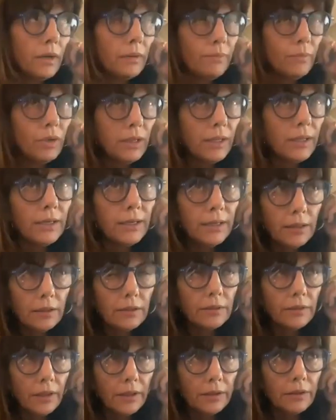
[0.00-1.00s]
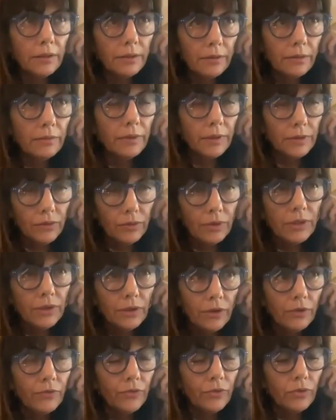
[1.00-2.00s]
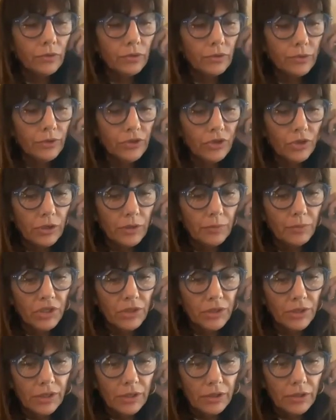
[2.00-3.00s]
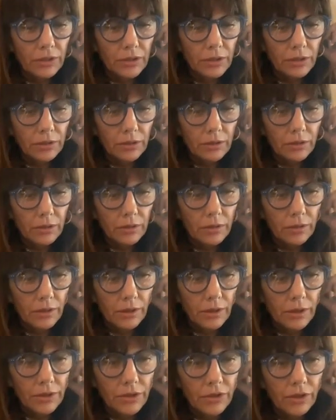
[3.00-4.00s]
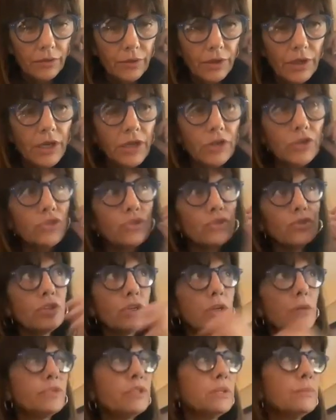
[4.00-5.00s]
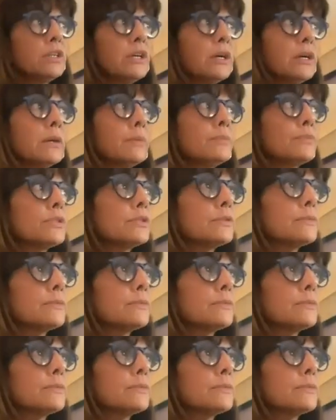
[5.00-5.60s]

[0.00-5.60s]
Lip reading: I do agree, of course, with Jeremy. Is the relationship. Sometimes